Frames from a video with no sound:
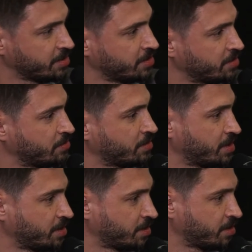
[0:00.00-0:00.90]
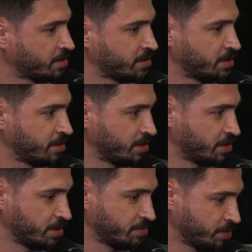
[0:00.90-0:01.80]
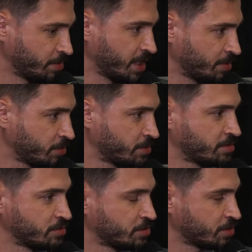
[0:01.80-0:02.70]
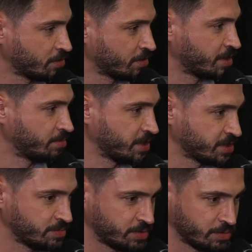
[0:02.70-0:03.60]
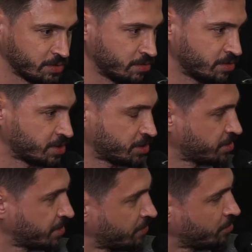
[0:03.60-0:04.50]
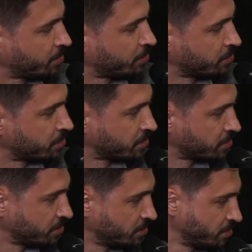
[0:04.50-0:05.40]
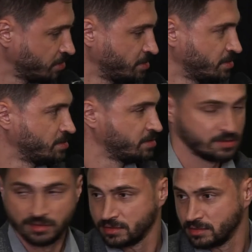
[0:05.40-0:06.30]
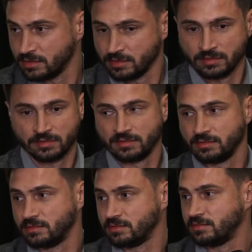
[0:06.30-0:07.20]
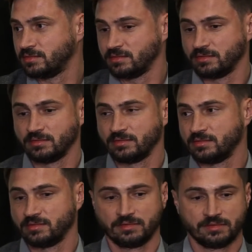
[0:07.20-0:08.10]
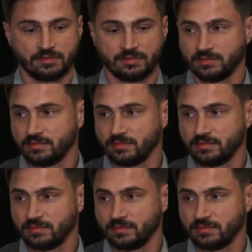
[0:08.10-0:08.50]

in a nutshell, um, residential um, areas uh, are developing, but the